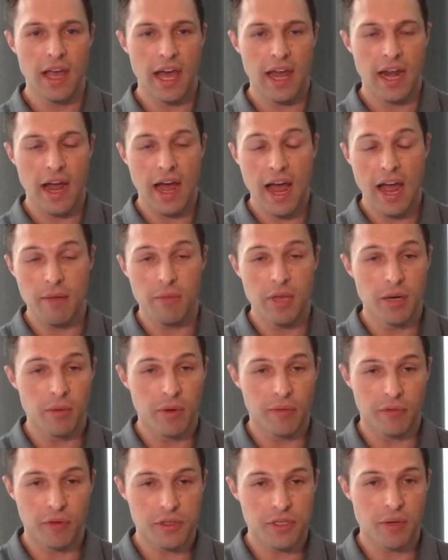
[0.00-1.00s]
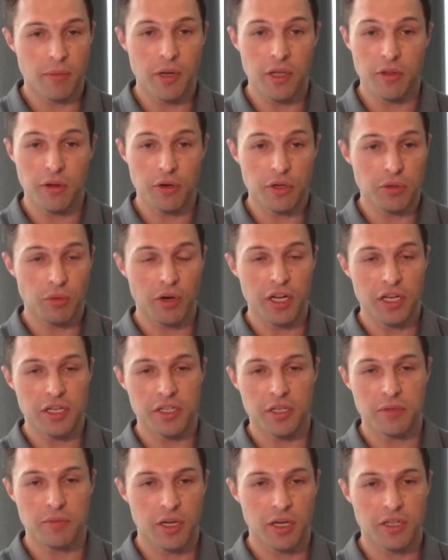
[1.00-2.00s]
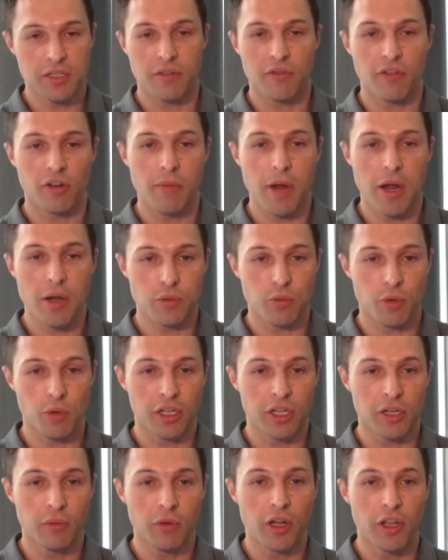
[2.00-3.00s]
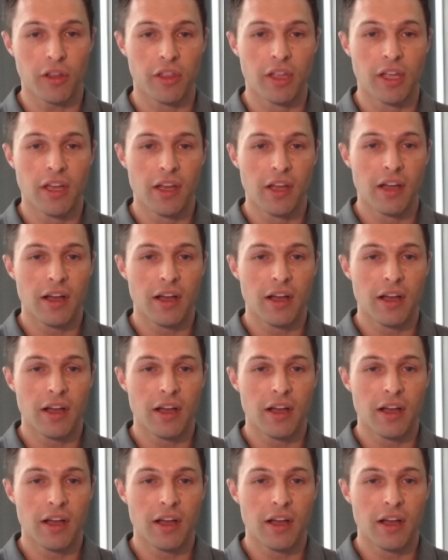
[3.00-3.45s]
had a high minimum for somebody in their 20s just because of the firm I was working with.